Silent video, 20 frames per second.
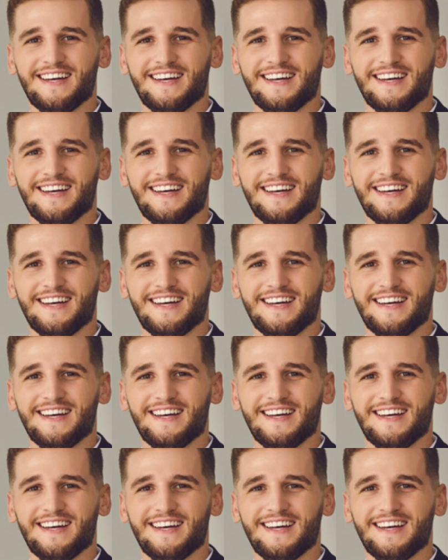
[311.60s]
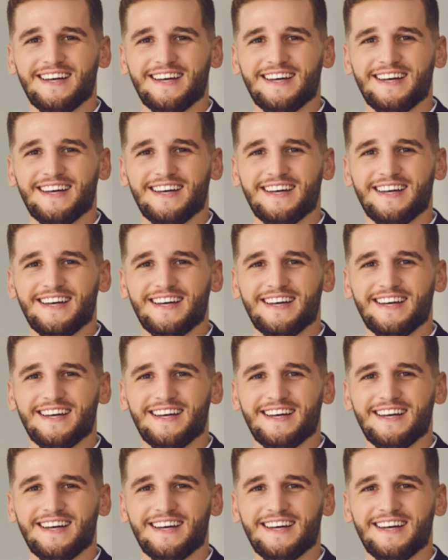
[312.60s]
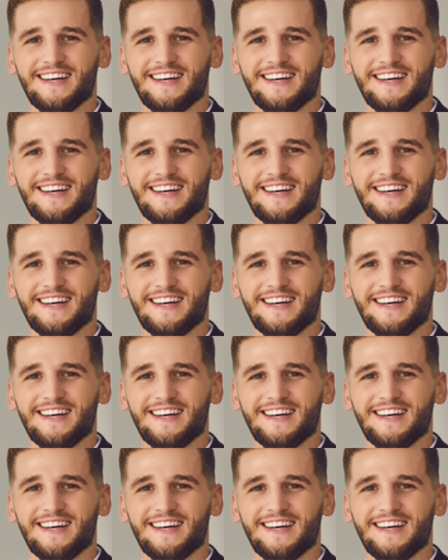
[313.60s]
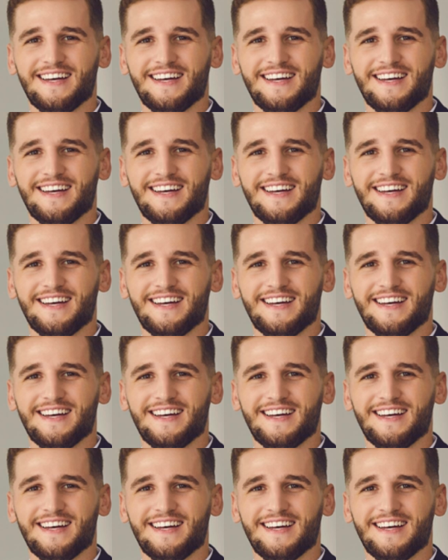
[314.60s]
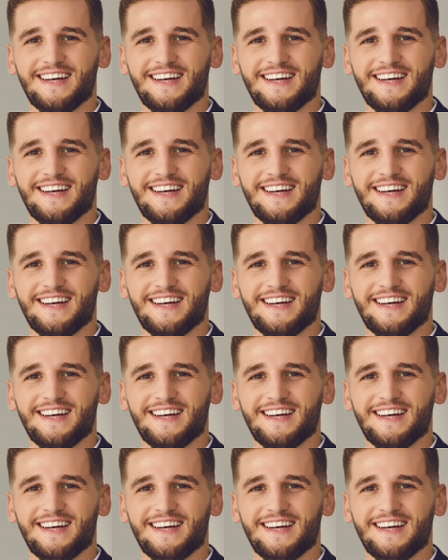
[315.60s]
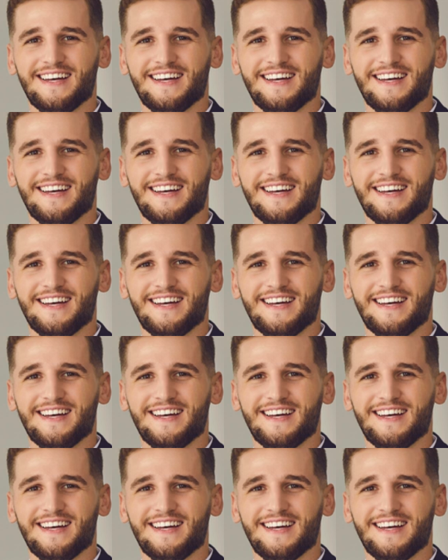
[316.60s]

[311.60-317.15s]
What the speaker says: This is a still picture; no speech is visible.